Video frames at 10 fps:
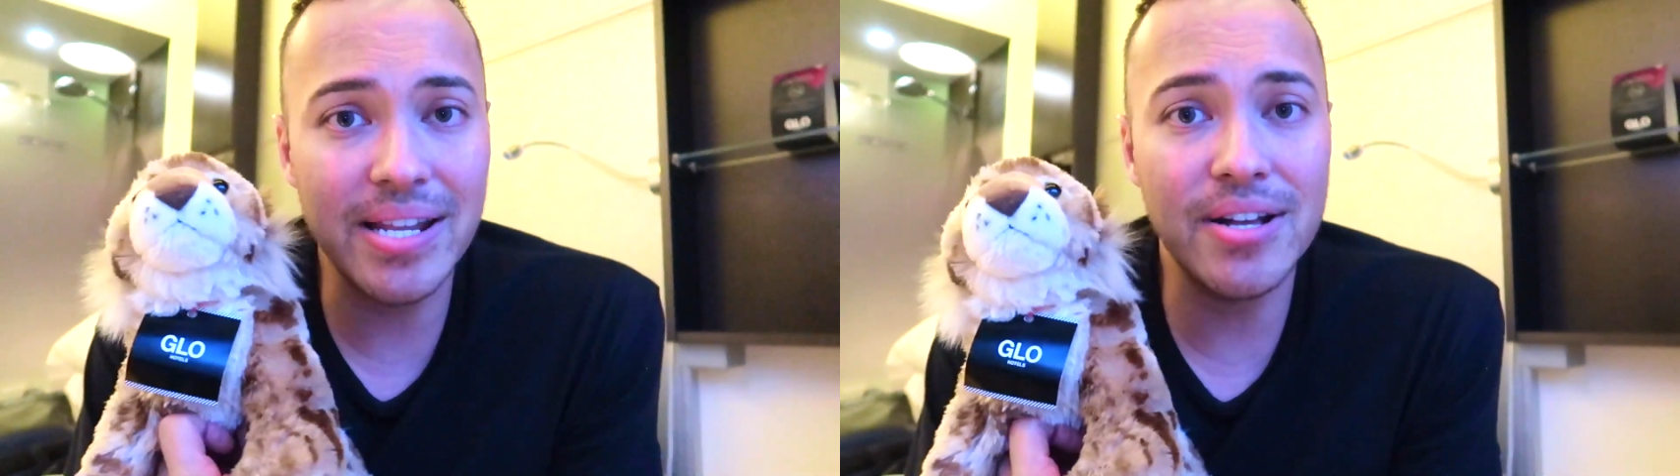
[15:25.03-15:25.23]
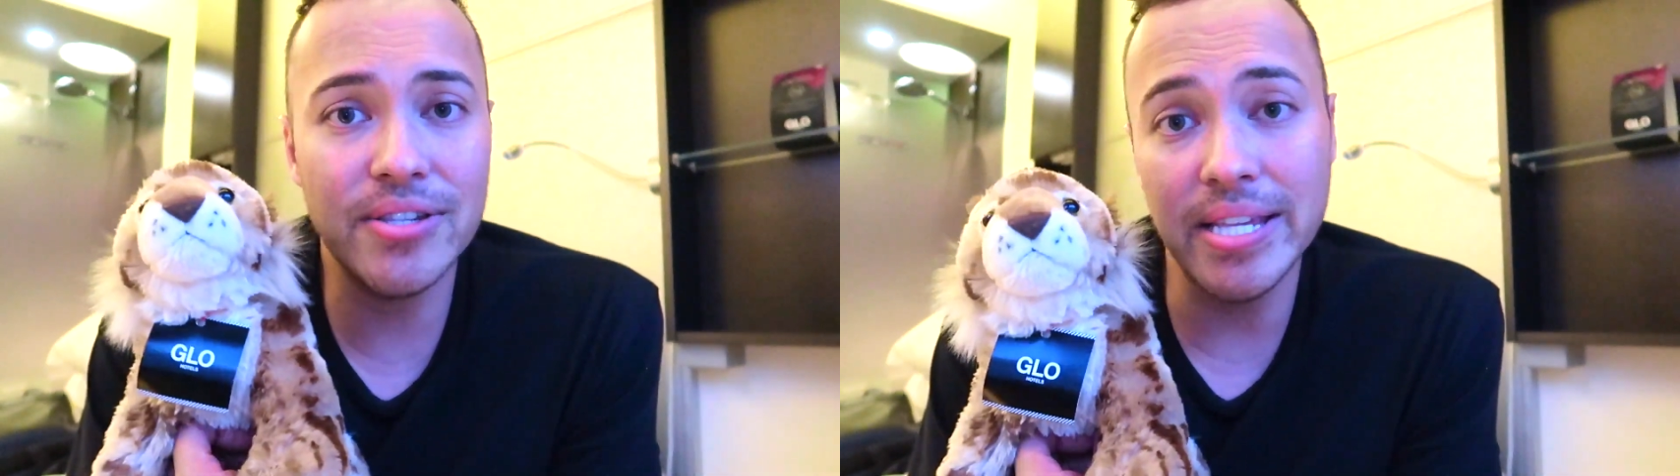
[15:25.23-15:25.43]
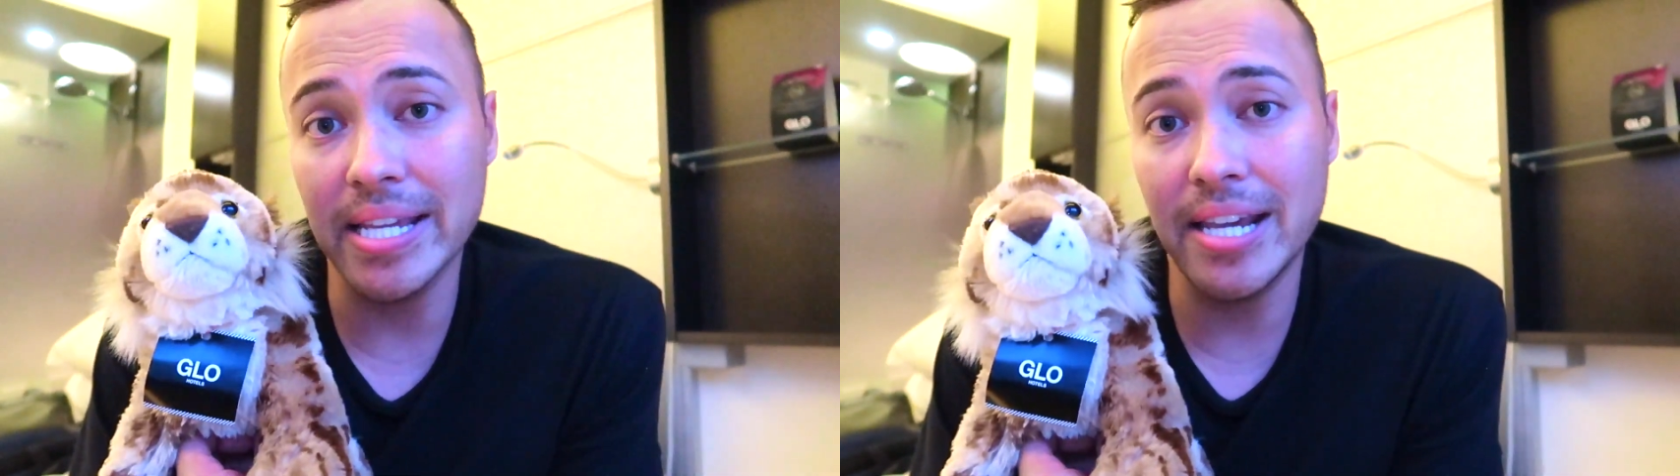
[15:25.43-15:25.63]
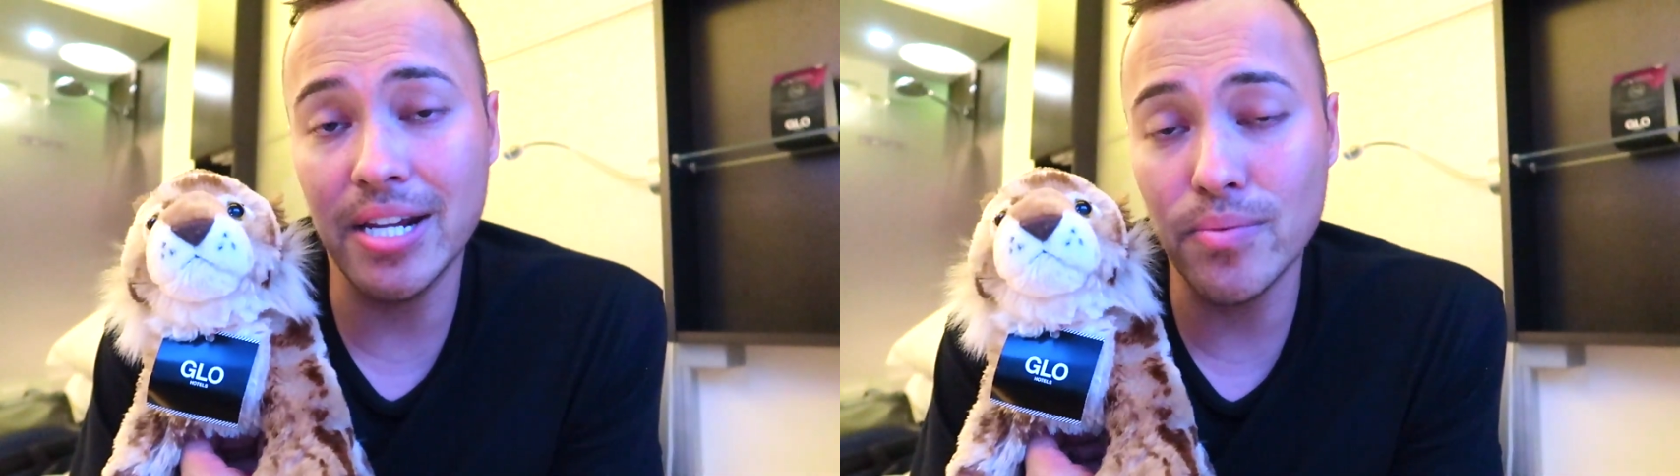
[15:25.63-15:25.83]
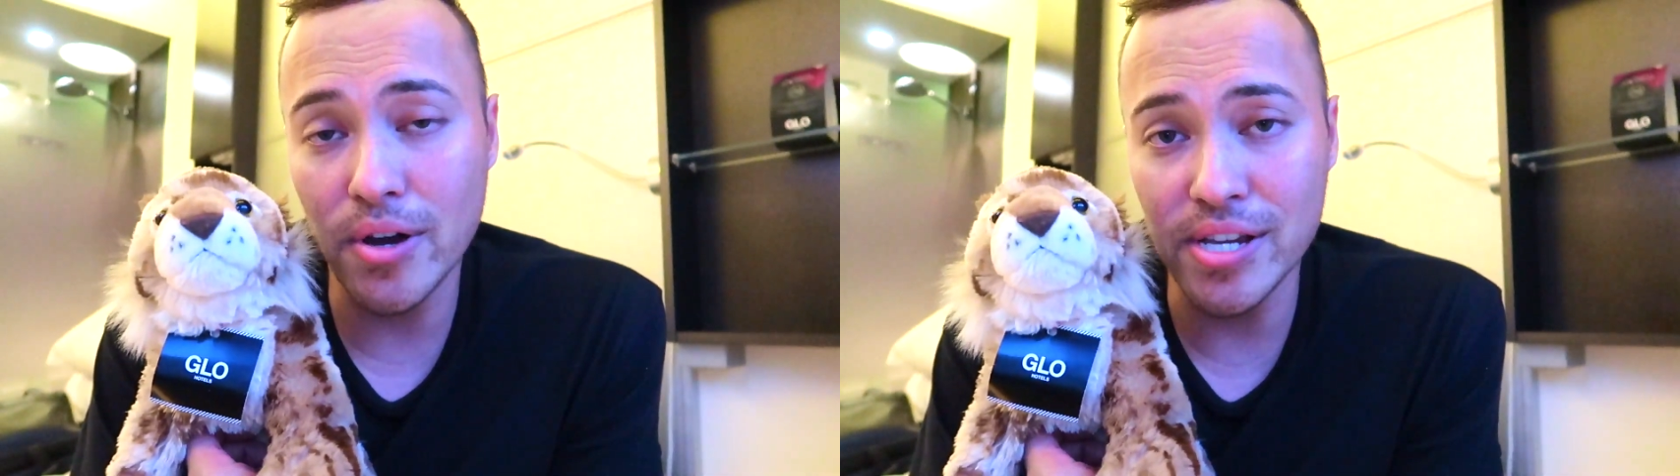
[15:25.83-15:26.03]
Helsinki
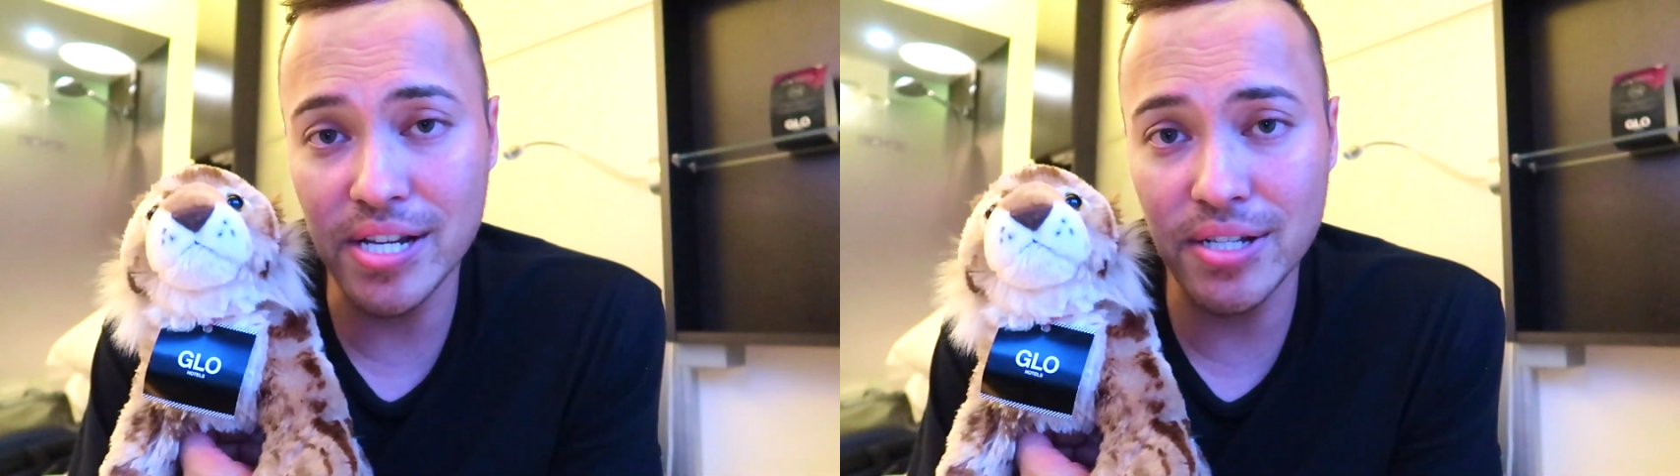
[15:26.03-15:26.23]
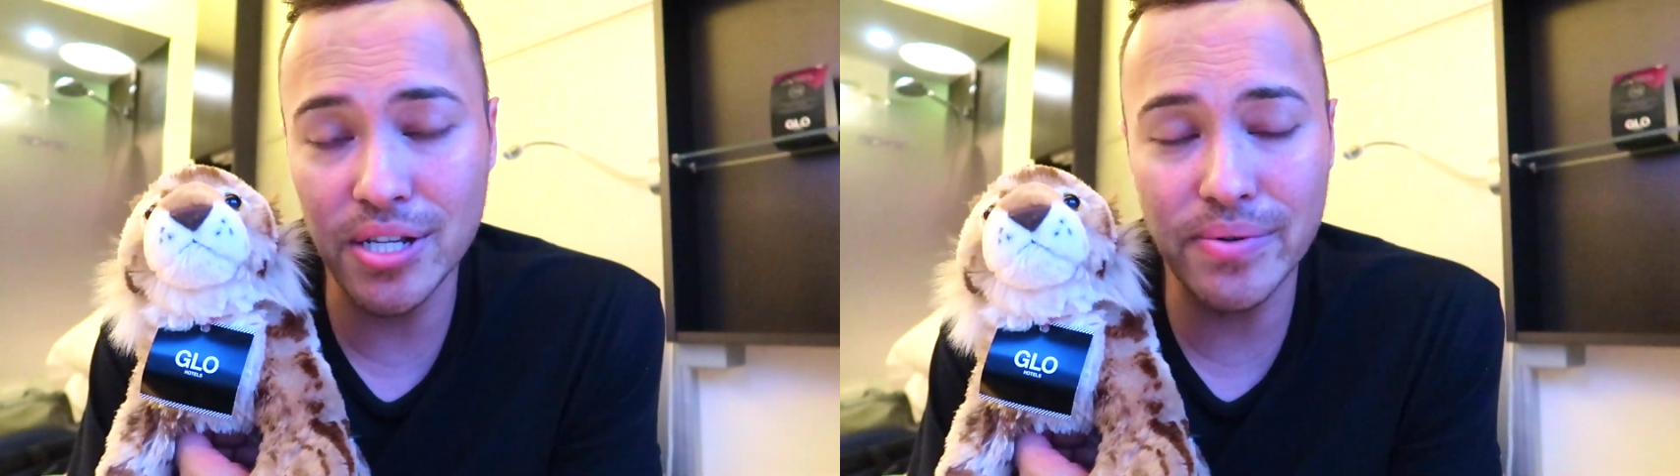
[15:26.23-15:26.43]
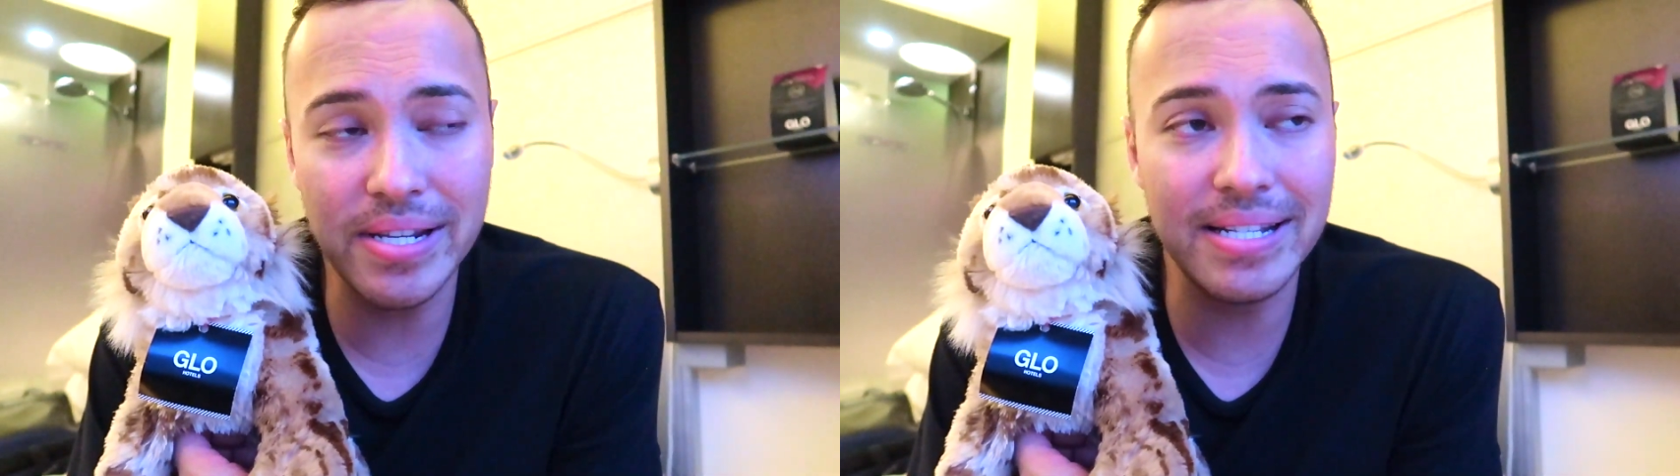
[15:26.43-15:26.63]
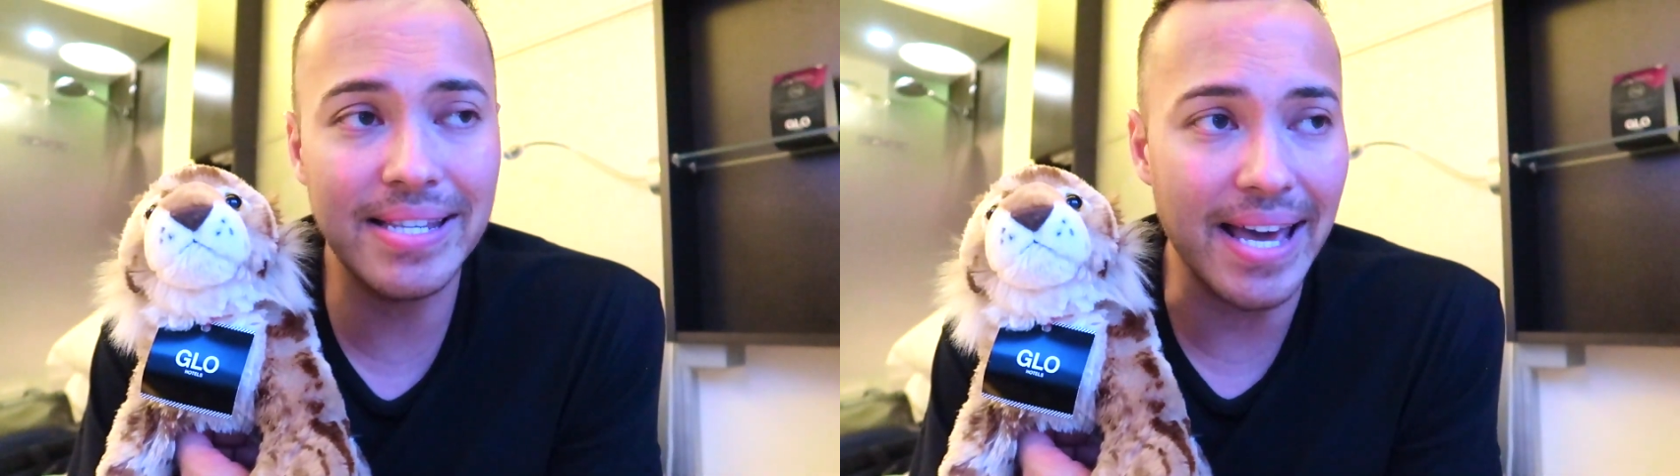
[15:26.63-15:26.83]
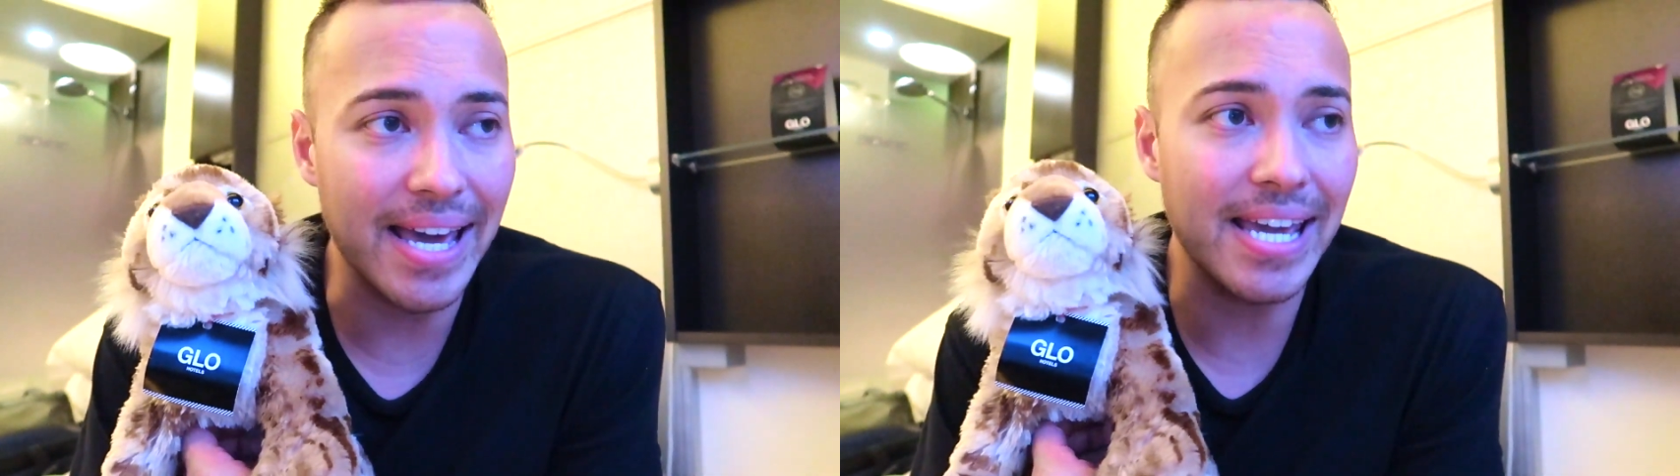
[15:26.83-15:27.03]
and what you can do in a
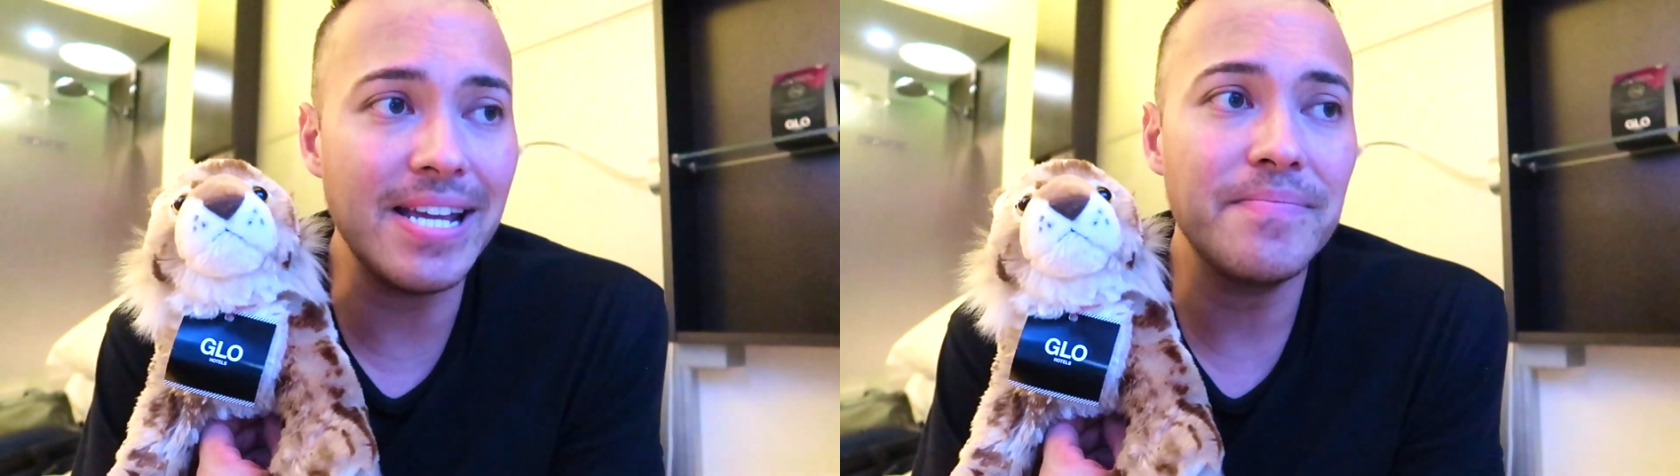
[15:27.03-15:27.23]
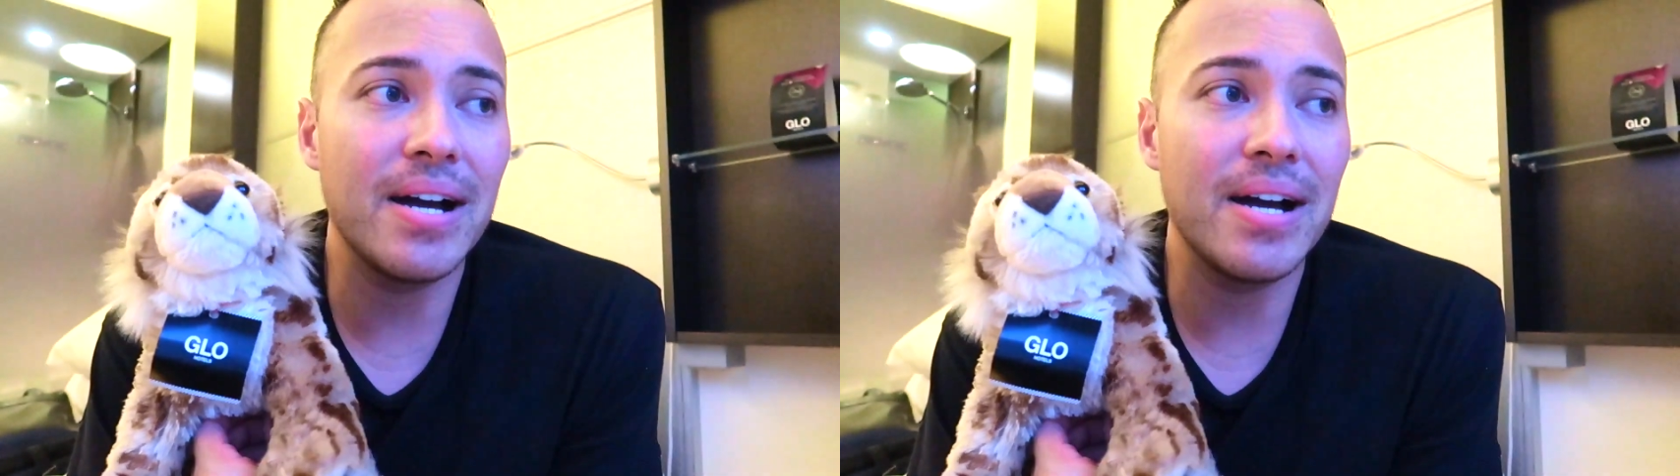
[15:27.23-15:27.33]
day.